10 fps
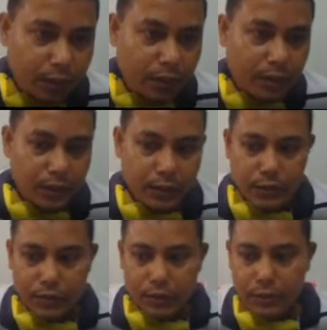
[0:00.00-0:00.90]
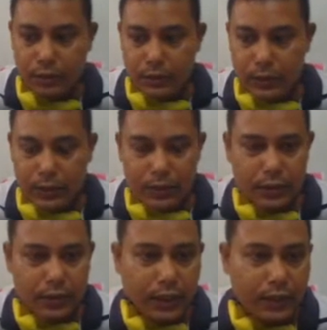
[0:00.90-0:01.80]
So
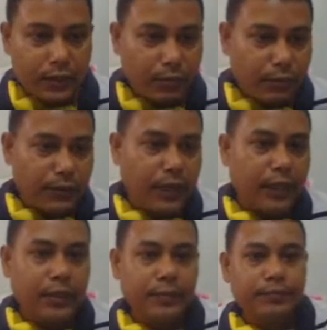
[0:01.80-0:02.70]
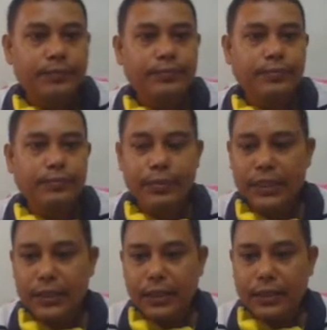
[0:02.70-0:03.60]
these are some of the
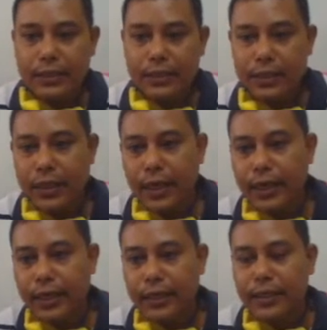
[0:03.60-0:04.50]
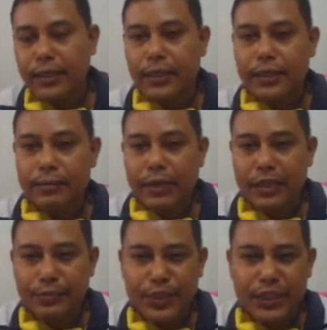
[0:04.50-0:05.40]
basics regarding creating
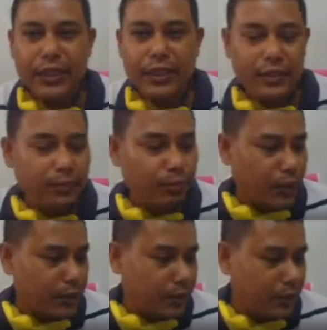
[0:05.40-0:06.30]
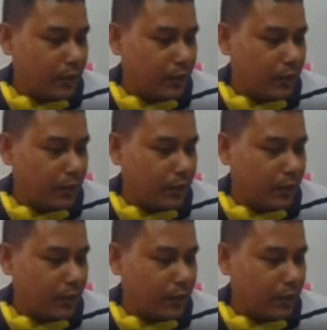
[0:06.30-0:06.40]
mathematical symbols.